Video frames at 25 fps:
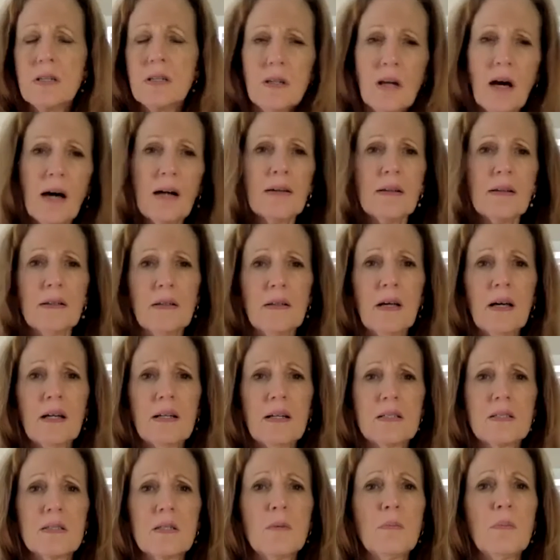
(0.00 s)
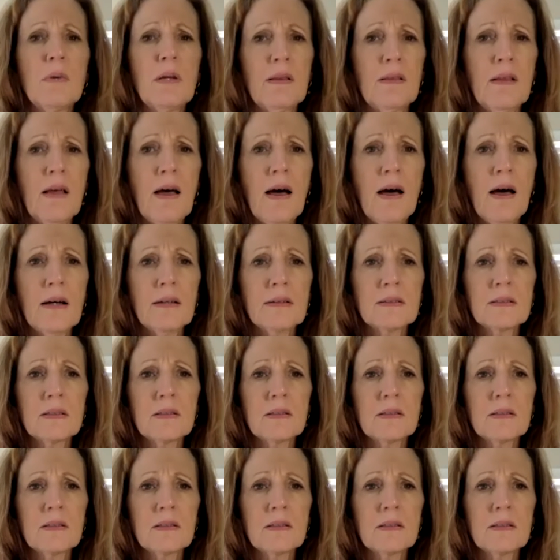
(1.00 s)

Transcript: not assuming that.